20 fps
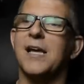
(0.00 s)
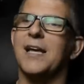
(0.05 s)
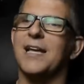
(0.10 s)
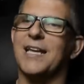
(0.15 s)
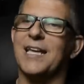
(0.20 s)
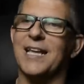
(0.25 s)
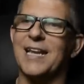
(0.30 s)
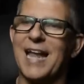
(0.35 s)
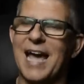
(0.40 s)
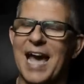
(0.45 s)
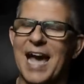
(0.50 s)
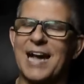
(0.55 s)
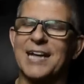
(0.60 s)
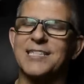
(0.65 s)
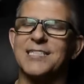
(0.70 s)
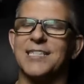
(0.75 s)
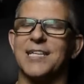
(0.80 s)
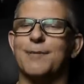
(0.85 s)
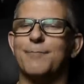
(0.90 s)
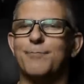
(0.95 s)
can
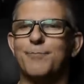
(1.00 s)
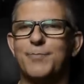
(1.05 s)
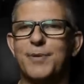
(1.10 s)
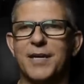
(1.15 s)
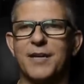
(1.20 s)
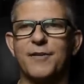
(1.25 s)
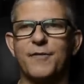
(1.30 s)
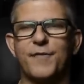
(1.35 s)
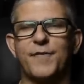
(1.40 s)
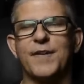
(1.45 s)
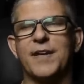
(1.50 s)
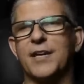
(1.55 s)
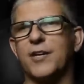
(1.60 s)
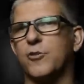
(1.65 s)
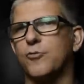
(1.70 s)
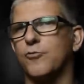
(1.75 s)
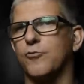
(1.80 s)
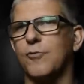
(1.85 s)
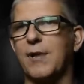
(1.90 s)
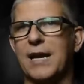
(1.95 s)
actually benefit
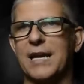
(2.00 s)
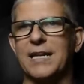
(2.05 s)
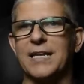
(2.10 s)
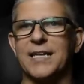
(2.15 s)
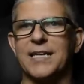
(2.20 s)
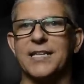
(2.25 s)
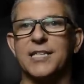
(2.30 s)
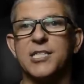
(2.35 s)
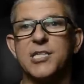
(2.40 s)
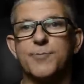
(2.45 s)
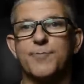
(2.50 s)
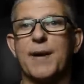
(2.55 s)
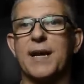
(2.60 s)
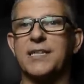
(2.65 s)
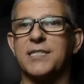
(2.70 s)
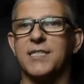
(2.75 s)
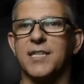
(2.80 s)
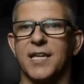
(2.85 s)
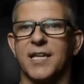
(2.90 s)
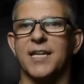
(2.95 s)
greatly,
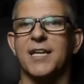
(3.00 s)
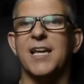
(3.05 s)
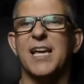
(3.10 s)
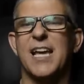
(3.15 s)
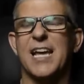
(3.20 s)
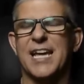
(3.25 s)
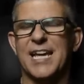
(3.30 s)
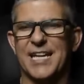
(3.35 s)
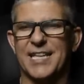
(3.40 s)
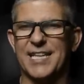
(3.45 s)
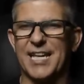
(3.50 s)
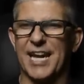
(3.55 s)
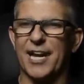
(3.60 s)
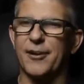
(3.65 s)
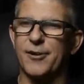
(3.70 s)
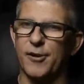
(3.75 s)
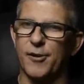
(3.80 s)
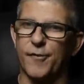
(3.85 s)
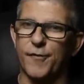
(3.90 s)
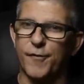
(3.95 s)
especially in the
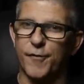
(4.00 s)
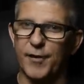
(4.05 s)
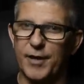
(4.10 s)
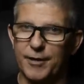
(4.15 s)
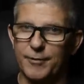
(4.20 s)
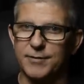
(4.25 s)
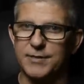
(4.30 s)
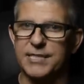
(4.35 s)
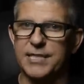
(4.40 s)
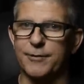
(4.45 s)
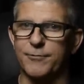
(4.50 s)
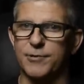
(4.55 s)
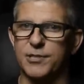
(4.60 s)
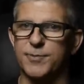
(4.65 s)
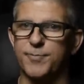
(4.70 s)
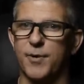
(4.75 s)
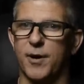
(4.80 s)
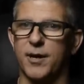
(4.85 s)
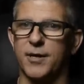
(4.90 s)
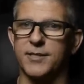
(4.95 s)
area of frequency
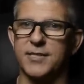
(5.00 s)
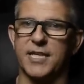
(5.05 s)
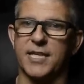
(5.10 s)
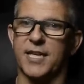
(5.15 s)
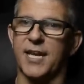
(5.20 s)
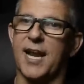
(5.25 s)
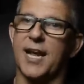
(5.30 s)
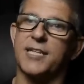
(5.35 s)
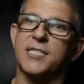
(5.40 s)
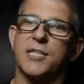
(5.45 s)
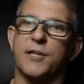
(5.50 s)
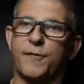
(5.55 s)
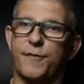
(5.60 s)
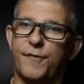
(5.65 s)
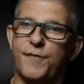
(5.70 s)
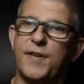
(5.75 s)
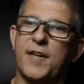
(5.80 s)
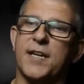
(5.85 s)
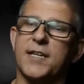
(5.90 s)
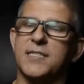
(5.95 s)
response. It can actually
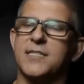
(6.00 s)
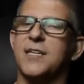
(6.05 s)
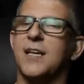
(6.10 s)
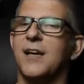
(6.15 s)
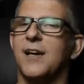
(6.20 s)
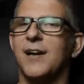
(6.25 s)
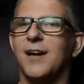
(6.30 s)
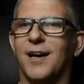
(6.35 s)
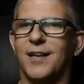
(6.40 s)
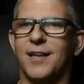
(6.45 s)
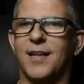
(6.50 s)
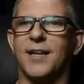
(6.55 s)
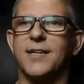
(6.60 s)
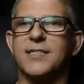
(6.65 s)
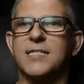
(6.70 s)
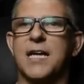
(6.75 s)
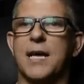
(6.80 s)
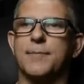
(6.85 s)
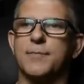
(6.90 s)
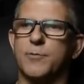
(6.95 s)
fix a lot of
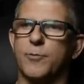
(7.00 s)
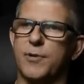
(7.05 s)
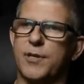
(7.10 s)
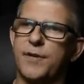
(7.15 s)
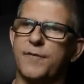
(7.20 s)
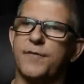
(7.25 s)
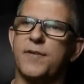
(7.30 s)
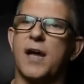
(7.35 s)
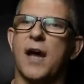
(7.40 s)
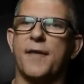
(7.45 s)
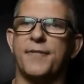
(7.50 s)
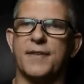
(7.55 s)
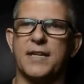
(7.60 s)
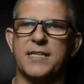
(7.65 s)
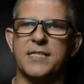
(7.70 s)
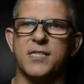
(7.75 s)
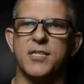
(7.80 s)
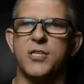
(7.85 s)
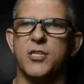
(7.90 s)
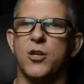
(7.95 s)
times when you've got
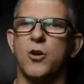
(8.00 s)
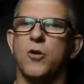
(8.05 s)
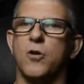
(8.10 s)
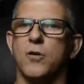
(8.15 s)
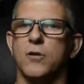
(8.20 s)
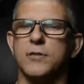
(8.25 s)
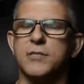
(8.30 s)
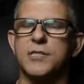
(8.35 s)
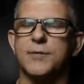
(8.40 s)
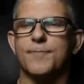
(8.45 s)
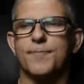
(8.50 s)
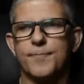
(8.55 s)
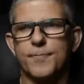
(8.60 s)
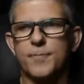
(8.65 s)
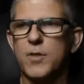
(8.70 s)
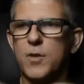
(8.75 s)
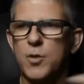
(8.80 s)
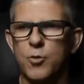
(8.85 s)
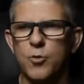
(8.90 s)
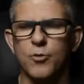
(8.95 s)
these nulls
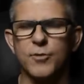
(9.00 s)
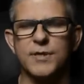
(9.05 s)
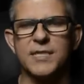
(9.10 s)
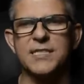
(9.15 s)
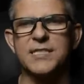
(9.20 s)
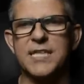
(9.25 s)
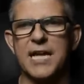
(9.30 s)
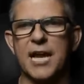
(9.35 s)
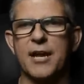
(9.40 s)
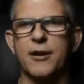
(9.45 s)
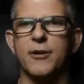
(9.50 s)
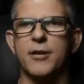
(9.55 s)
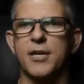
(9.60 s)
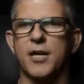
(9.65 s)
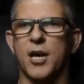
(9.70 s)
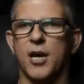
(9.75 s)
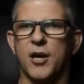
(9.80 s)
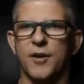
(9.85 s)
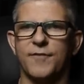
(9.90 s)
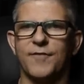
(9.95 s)
or this area
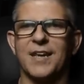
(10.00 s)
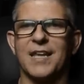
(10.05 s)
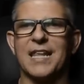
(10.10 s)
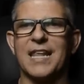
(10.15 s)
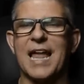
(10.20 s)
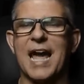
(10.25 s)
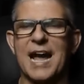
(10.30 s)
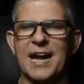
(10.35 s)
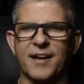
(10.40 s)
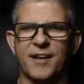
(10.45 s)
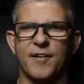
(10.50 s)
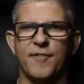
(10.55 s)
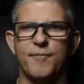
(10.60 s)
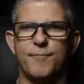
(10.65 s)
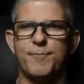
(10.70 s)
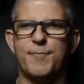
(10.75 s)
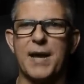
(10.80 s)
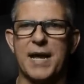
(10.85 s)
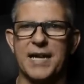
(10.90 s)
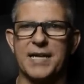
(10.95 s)
of lack
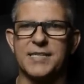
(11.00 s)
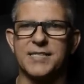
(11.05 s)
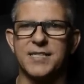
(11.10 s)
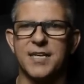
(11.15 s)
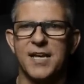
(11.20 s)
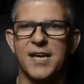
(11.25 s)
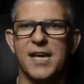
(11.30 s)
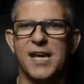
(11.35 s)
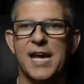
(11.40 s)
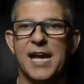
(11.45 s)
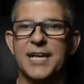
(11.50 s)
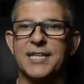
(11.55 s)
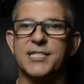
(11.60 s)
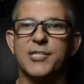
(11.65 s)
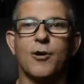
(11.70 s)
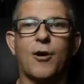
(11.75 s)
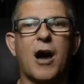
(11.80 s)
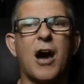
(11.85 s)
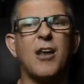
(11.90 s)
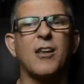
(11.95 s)
of bass, And
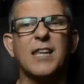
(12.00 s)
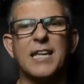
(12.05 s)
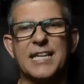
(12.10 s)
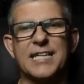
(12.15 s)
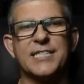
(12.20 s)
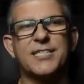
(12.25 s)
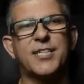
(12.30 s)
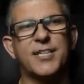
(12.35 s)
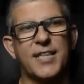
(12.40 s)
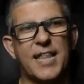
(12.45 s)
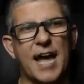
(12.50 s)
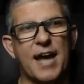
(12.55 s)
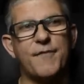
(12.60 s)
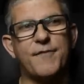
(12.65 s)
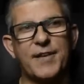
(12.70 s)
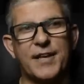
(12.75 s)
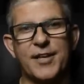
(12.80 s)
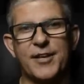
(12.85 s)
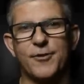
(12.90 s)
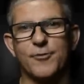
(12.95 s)
so I'll link to that
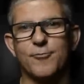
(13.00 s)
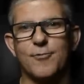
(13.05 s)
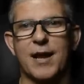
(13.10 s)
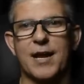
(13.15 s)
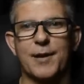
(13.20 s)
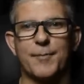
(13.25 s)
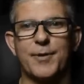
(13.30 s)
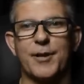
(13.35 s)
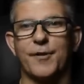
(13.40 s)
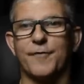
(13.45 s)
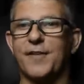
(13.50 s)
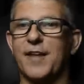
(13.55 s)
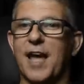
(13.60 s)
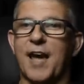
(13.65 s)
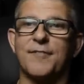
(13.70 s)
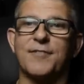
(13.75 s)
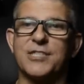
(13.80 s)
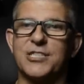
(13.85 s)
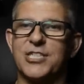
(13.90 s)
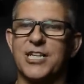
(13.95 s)
video right up here. If you
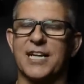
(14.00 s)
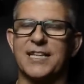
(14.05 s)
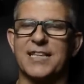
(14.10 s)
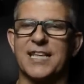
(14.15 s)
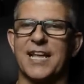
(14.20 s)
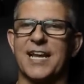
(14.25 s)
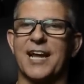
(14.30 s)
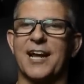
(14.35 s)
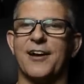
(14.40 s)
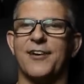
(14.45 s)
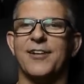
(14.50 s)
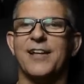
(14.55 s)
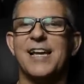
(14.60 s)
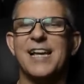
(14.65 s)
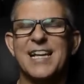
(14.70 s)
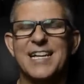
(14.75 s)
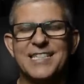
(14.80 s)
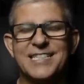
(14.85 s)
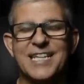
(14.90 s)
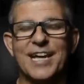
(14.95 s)
haven't checked that out,
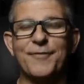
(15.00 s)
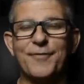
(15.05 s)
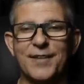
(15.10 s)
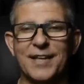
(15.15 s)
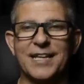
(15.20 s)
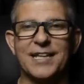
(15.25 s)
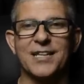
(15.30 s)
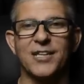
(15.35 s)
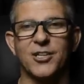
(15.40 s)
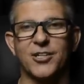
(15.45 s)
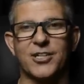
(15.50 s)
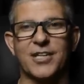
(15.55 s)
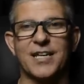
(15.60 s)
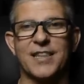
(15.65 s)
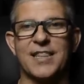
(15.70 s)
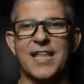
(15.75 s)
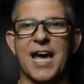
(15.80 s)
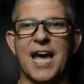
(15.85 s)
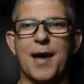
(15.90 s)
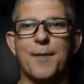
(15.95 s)
definitely look at
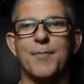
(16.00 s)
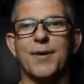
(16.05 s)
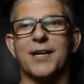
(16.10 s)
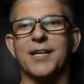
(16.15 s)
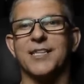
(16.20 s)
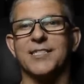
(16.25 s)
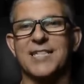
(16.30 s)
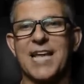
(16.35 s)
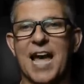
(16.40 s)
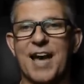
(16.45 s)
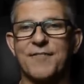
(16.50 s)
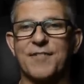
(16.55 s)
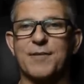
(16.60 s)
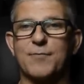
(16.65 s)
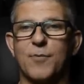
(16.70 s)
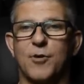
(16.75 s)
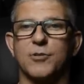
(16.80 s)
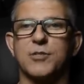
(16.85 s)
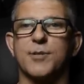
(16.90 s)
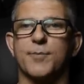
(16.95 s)
that because having
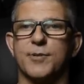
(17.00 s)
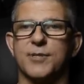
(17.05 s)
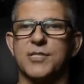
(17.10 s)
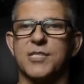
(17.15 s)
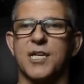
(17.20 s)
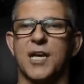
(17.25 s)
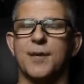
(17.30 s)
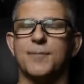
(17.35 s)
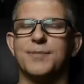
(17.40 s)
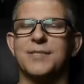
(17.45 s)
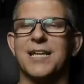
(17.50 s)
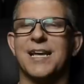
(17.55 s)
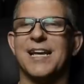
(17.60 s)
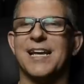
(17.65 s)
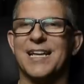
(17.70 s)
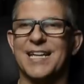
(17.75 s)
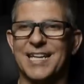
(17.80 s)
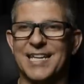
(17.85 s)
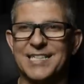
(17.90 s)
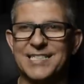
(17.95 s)
multiple subs
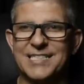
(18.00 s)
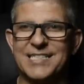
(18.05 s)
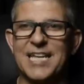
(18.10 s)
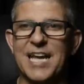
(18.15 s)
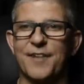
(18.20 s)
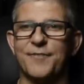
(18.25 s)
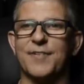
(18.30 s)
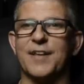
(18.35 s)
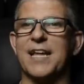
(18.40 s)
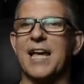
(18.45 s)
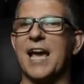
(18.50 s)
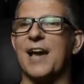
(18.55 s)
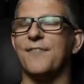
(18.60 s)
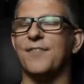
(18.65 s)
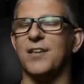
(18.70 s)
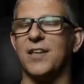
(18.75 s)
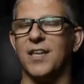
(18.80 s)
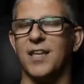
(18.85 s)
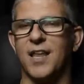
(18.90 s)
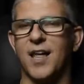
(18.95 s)
can definitely have
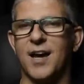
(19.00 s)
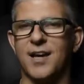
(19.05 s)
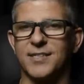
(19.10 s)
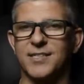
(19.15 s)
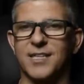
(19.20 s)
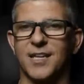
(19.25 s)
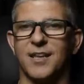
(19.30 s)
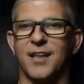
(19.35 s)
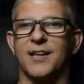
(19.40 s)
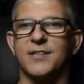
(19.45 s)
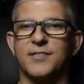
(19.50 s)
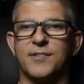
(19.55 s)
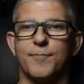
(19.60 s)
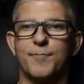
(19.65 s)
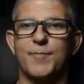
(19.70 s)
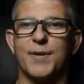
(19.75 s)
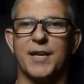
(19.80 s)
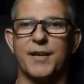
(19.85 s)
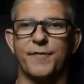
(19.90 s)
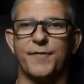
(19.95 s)
lots and lots of
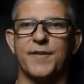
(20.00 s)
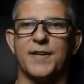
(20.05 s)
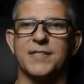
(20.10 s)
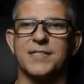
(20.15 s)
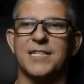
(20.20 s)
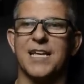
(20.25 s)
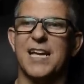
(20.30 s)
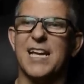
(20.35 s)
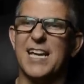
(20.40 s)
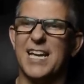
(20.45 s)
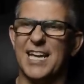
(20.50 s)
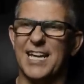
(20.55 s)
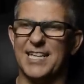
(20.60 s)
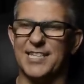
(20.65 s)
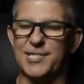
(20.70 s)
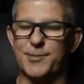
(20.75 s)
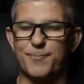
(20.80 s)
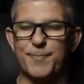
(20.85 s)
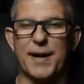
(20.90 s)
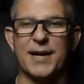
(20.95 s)
benefits,
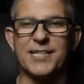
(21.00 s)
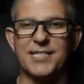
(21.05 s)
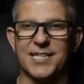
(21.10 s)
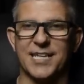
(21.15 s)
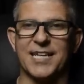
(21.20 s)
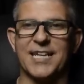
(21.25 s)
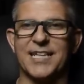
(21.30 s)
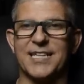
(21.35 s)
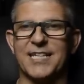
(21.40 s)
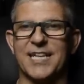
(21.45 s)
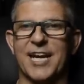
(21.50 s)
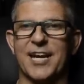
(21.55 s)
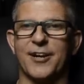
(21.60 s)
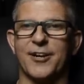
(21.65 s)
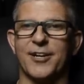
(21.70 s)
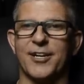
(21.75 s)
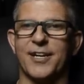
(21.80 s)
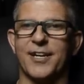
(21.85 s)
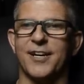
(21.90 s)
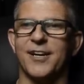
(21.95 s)
especially in the
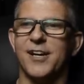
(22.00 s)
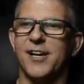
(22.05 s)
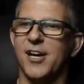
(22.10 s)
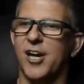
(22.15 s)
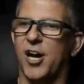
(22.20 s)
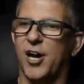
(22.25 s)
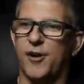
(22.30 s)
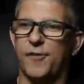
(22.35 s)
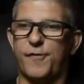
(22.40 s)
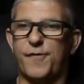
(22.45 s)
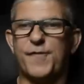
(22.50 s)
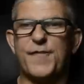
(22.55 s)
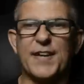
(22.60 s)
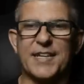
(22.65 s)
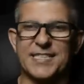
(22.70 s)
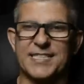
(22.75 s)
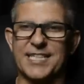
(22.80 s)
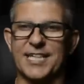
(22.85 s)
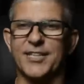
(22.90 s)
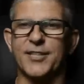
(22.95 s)
area of
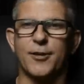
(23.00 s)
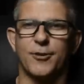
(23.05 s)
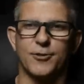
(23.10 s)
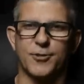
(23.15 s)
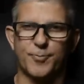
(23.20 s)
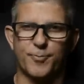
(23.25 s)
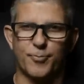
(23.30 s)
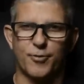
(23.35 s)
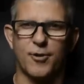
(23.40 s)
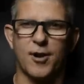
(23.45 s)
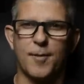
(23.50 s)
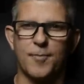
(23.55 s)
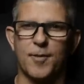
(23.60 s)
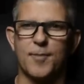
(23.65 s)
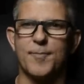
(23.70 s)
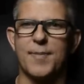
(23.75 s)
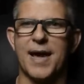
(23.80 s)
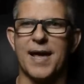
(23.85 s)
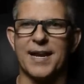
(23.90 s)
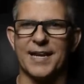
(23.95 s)
fixing those
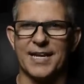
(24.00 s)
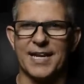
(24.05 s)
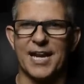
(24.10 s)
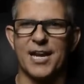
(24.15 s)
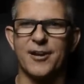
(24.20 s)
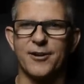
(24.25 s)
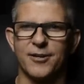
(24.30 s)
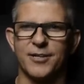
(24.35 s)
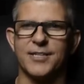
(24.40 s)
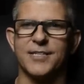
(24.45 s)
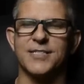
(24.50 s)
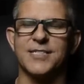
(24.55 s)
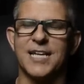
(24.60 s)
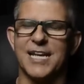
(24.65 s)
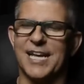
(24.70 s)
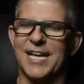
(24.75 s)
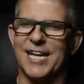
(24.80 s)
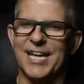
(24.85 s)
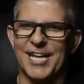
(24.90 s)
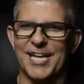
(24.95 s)
problematic areas
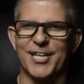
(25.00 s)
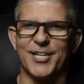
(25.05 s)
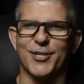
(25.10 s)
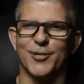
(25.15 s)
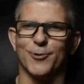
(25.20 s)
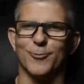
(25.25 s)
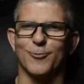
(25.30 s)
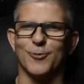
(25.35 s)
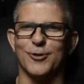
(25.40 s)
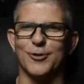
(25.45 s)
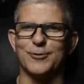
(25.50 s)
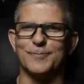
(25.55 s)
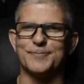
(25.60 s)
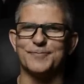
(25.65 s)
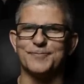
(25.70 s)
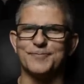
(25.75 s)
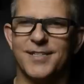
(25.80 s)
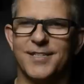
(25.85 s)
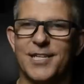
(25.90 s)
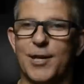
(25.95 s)
in your room.
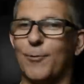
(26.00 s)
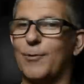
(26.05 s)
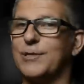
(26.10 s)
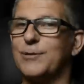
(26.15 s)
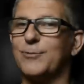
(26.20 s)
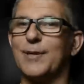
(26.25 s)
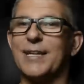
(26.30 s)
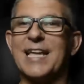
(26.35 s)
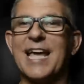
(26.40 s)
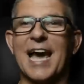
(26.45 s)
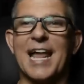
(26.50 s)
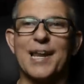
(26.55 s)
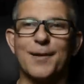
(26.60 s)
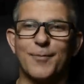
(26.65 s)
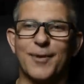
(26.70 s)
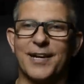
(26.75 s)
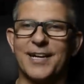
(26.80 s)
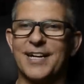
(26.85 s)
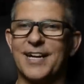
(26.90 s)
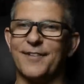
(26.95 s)
Now, once we
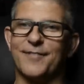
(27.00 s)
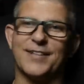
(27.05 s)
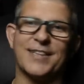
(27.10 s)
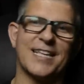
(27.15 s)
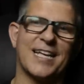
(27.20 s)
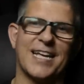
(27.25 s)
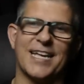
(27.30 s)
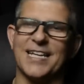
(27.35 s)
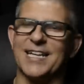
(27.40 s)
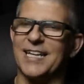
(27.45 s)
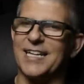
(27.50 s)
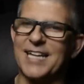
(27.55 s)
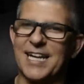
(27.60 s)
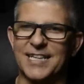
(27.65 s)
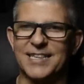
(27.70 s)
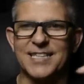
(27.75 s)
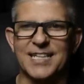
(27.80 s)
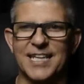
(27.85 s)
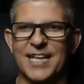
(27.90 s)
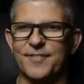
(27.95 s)
calibrated everything and
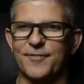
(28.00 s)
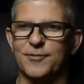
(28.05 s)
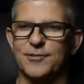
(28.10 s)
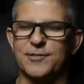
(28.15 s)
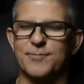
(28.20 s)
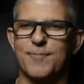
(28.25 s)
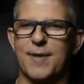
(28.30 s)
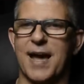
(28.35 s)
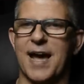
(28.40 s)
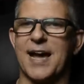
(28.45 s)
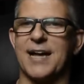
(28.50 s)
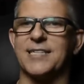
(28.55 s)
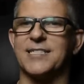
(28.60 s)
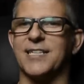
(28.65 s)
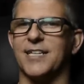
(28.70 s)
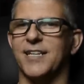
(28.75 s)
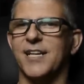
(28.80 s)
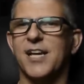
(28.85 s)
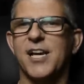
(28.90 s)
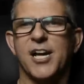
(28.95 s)
got the levels matched
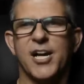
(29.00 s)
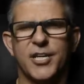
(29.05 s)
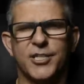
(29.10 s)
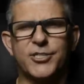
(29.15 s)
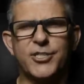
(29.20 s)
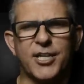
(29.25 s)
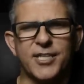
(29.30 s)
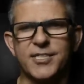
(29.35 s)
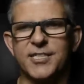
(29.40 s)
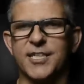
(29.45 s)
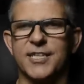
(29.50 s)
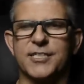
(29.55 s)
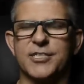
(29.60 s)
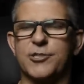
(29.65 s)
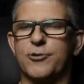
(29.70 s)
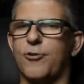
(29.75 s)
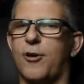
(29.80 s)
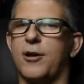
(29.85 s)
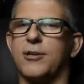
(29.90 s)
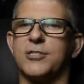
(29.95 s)
and adjusted his
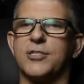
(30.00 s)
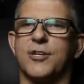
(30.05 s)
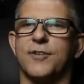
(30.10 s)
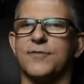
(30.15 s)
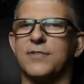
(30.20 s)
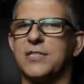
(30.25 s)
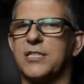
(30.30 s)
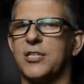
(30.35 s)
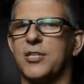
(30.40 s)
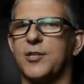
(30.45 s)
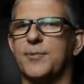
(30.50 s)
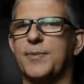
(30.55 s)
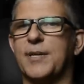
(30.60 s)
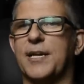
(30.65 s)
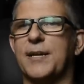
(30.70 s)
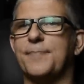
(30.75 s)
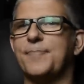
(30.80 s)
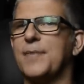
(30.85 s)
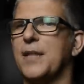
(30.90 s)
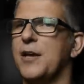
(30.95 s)
crossovers a little
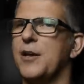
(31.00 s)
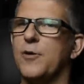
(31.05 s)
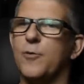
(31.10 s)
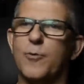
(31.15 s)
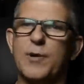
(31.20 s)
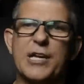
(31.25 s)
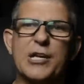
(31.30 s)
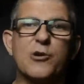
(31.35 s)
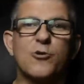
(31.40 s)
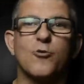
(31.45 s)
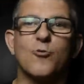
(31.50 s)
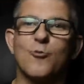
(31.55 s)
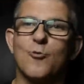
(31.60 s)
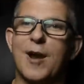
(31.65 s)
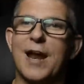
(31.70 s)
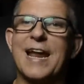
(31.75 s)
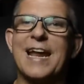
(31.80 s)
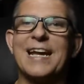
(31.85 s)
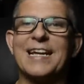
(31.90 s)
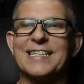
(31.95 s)
bit, we
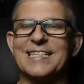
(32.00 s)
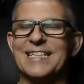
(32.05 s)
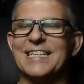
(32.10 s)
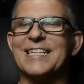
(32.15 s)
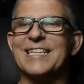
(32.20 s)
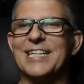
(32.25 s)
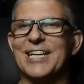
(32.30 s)
cranked it